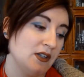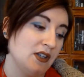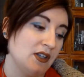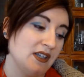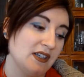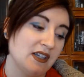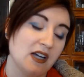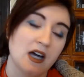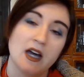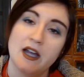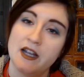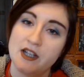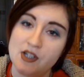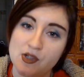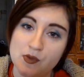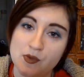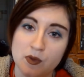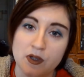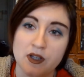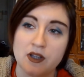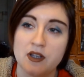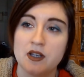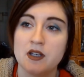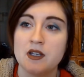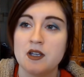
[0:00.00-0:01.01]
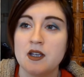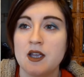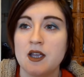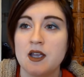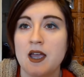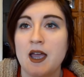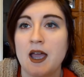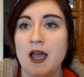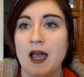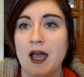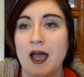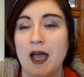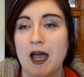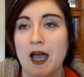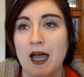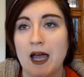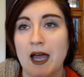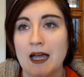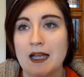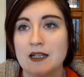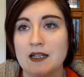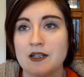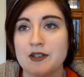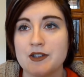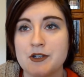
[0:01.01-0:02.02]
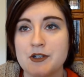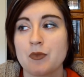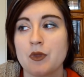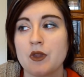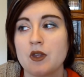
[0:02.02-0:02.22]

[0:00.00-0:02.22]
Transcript: the kind one, and